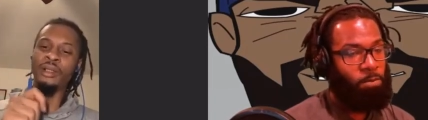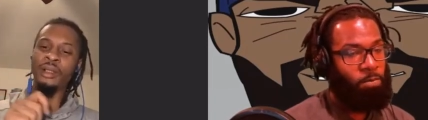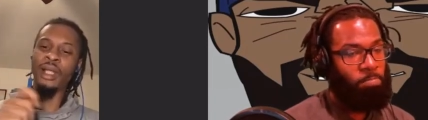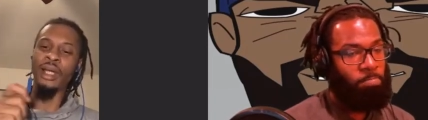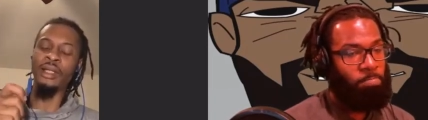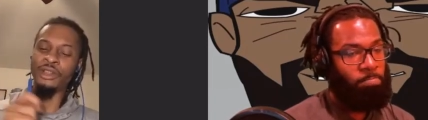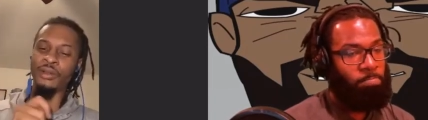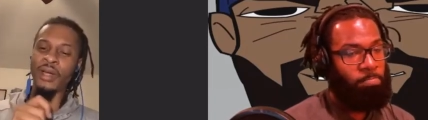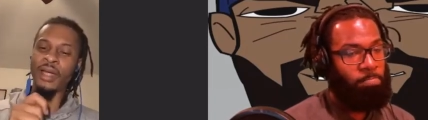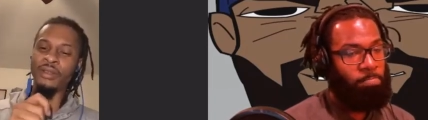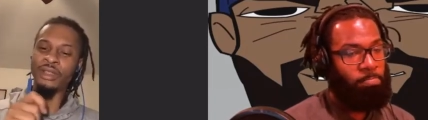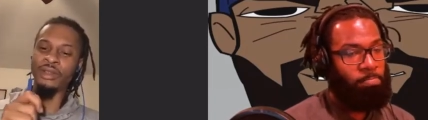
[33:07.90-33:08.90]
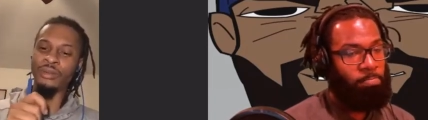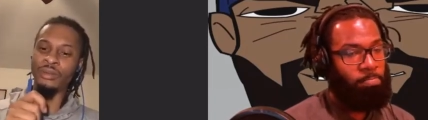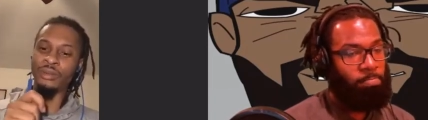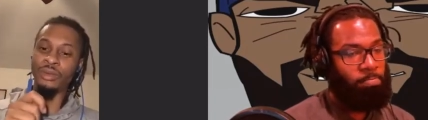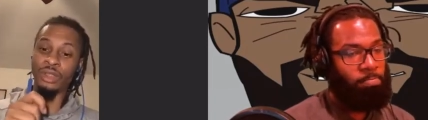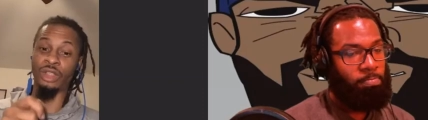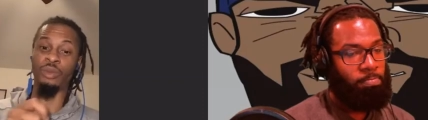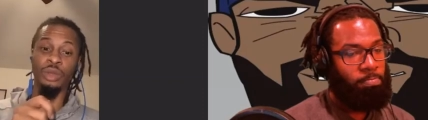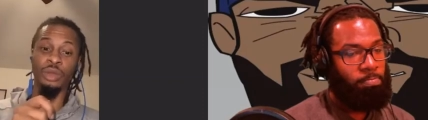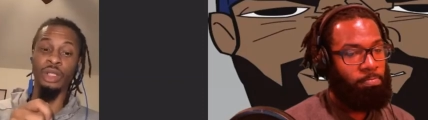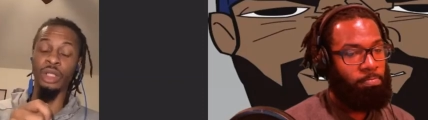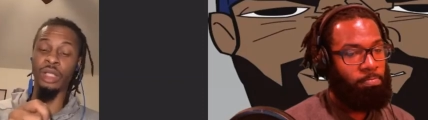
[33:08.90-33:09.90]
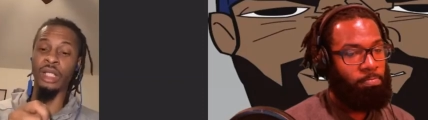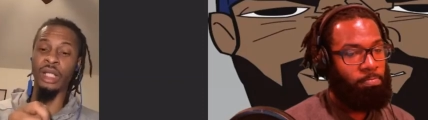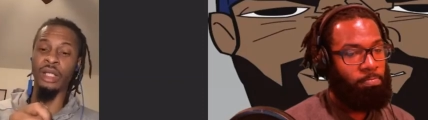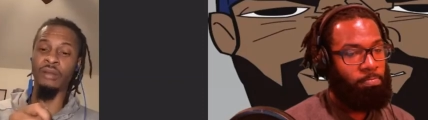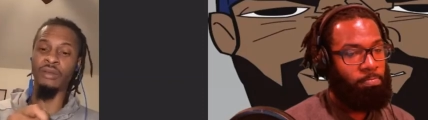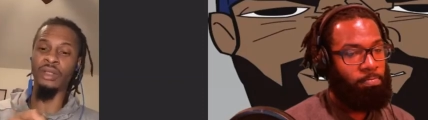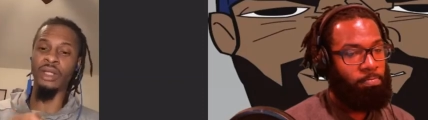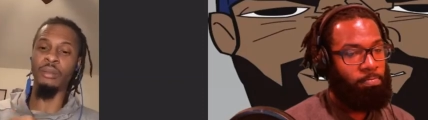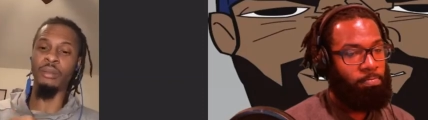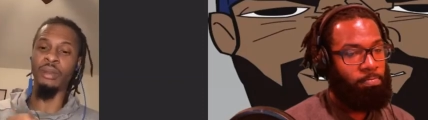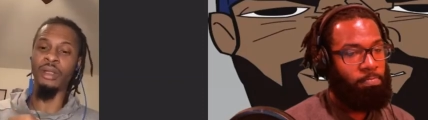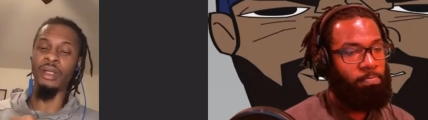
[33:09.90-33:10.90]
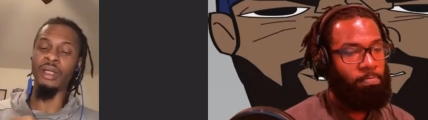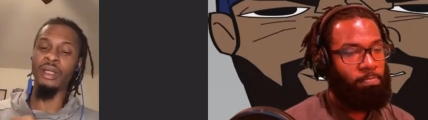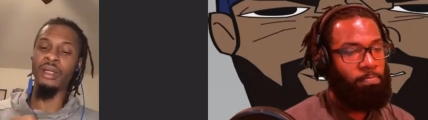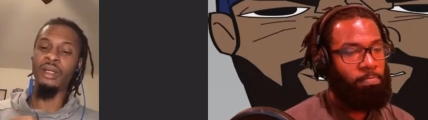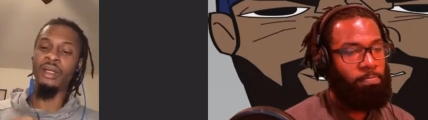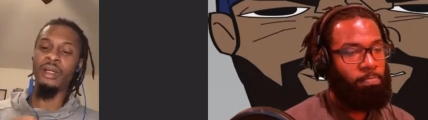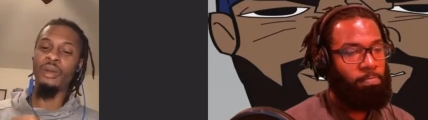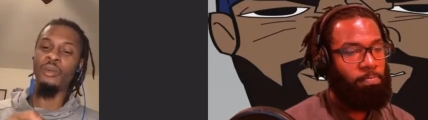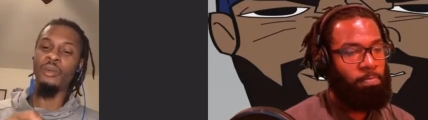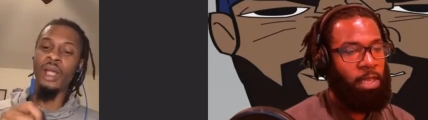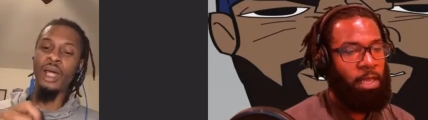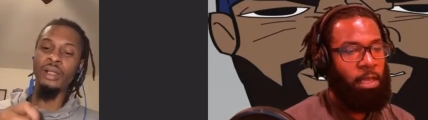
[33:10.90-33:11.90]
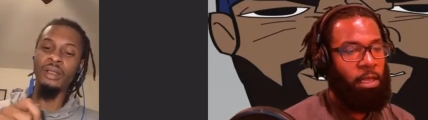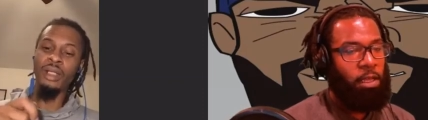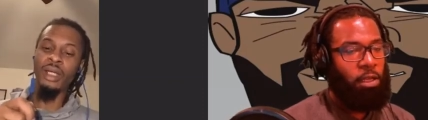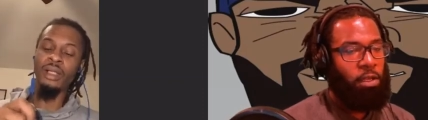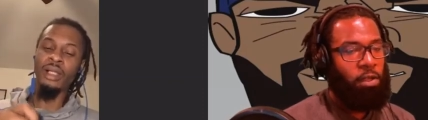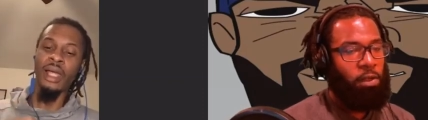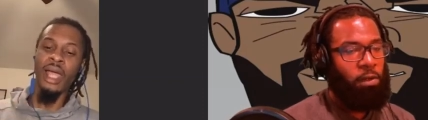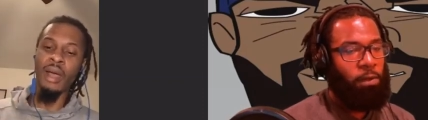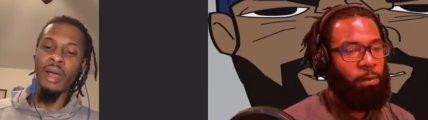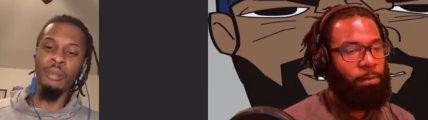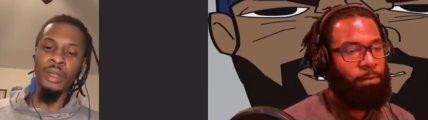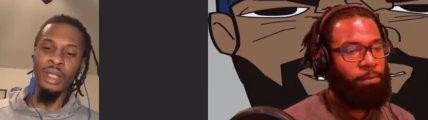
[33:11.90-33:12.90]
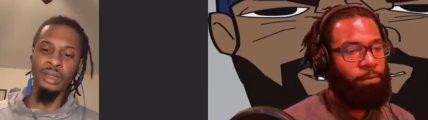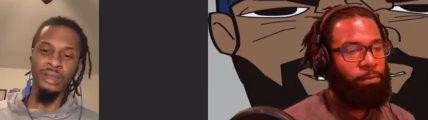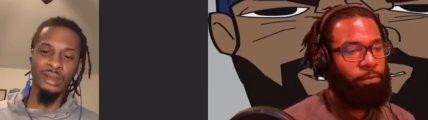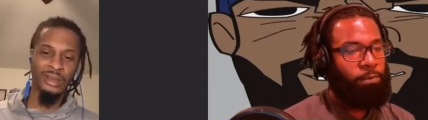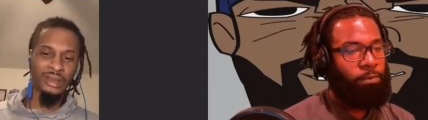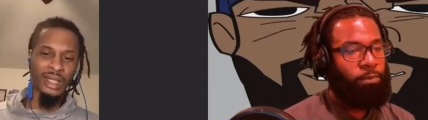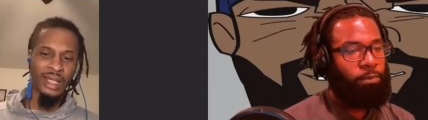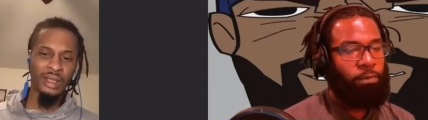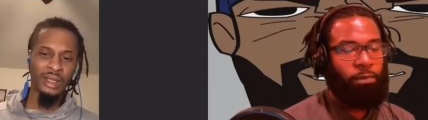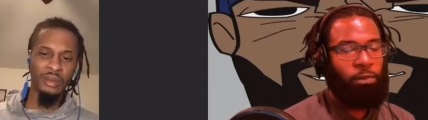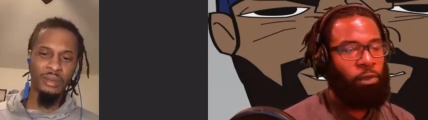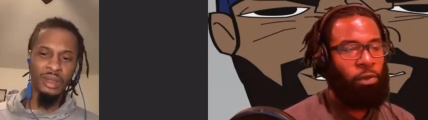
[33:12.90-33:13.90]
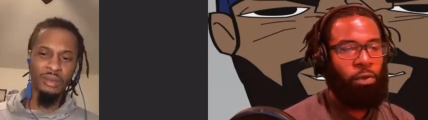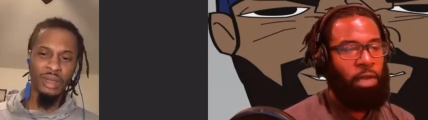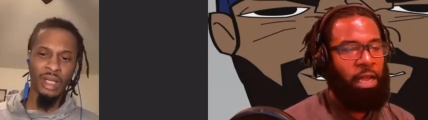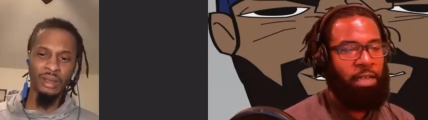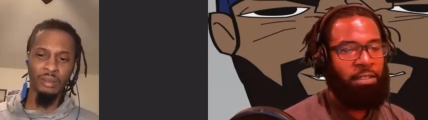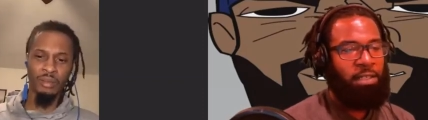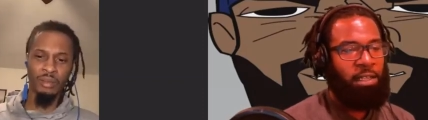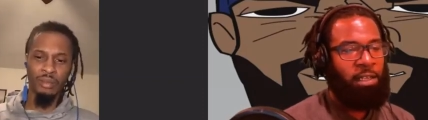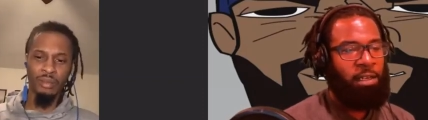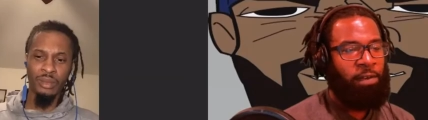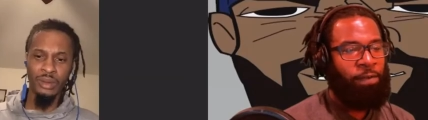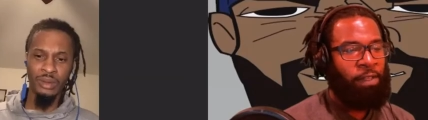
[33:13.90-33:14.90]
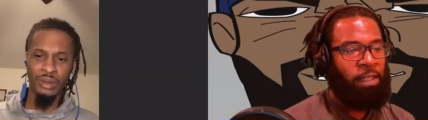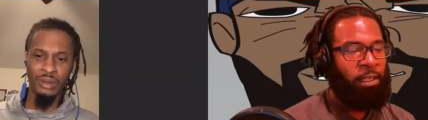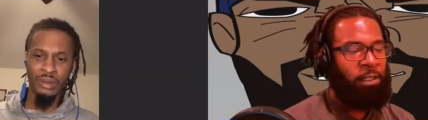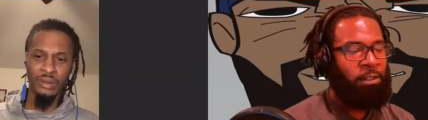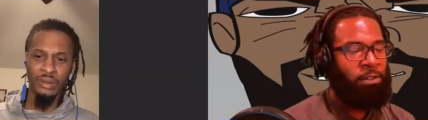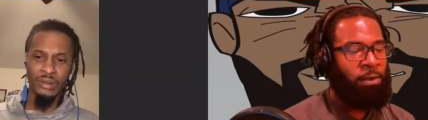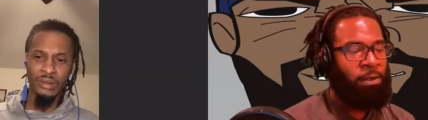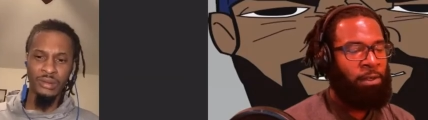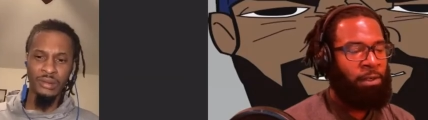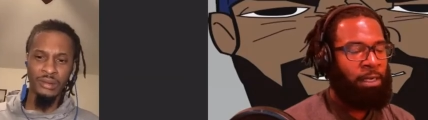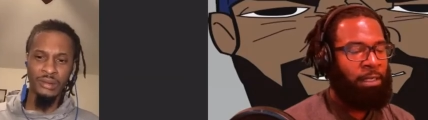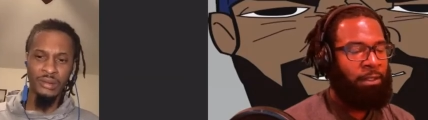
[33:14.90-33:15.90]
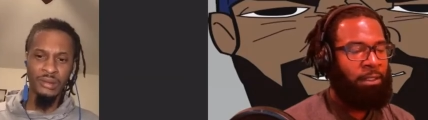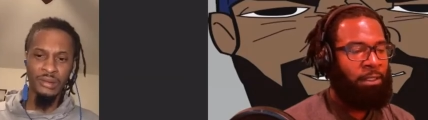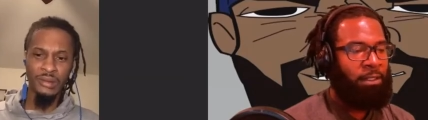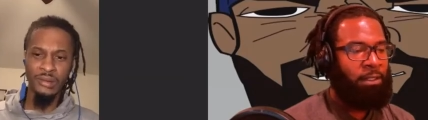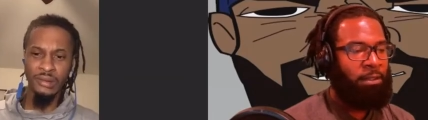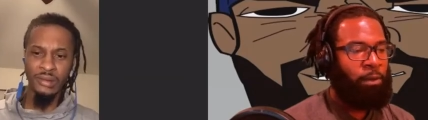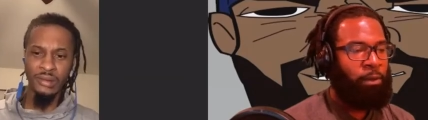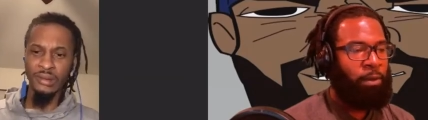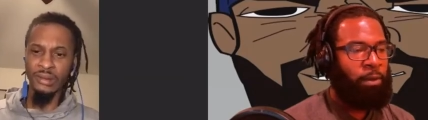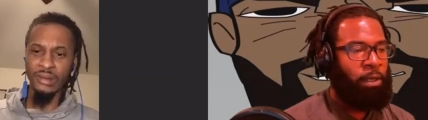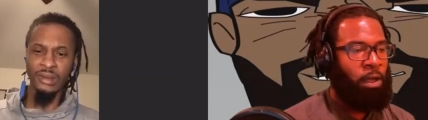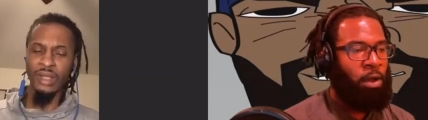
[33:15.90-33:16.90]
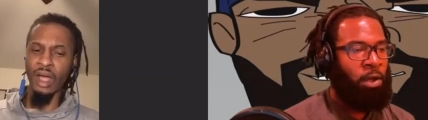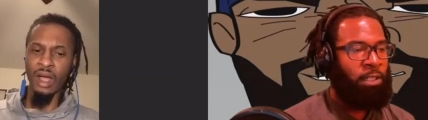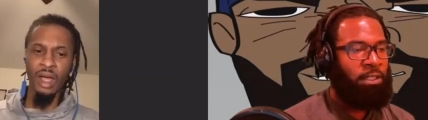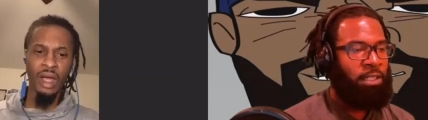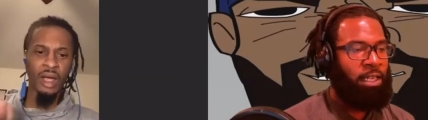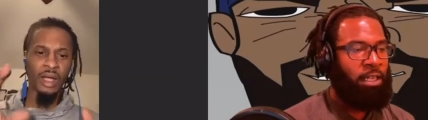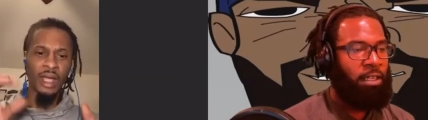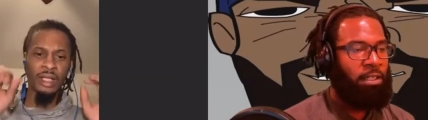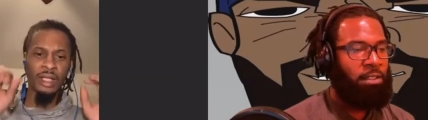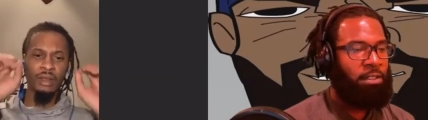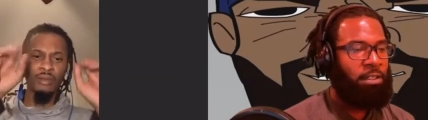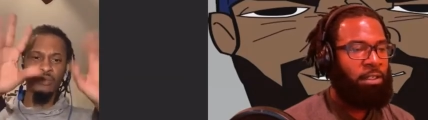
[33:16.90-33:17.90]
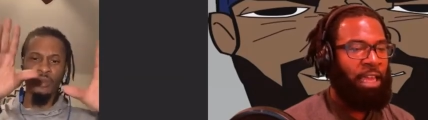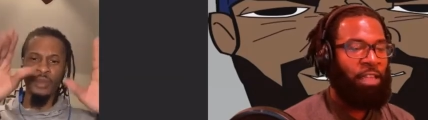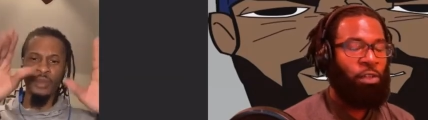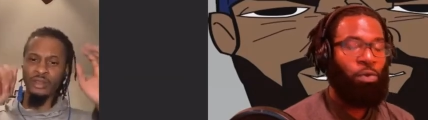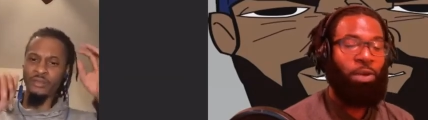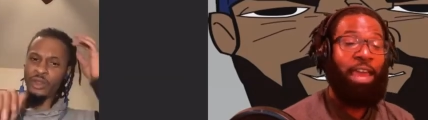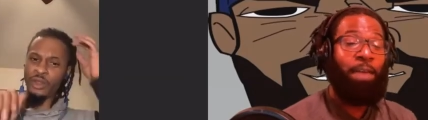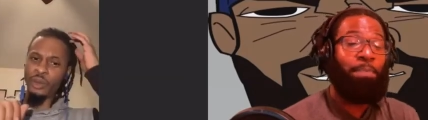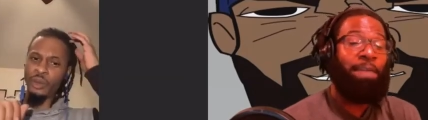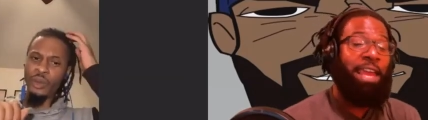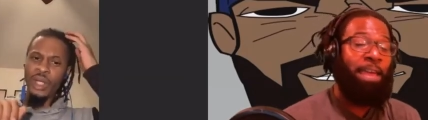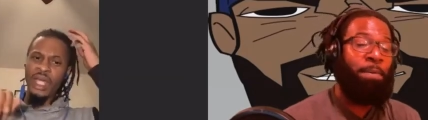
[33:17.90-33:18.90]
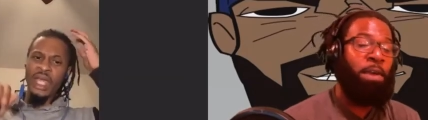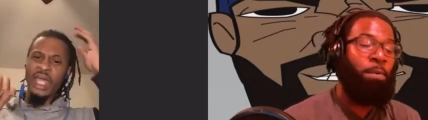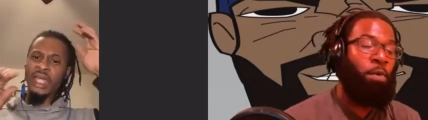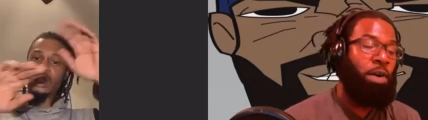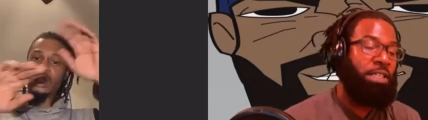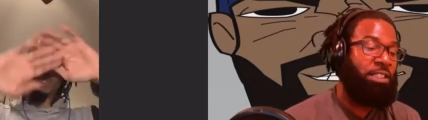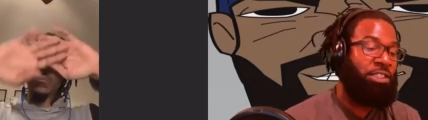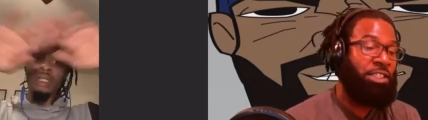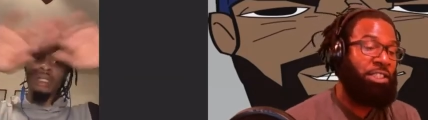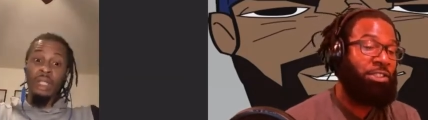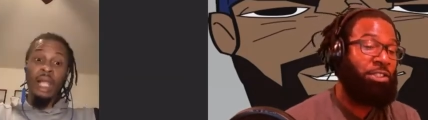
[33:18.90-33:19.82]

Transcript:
Speaker 1: it looked like Travis was looking at everything, but when I look at like how big the stadium
Speaker 2: you're is, you're not like seeing the, everything that's going on out there.
Speaker 1: On no, the and then like you can't view, blame him. It once just the shit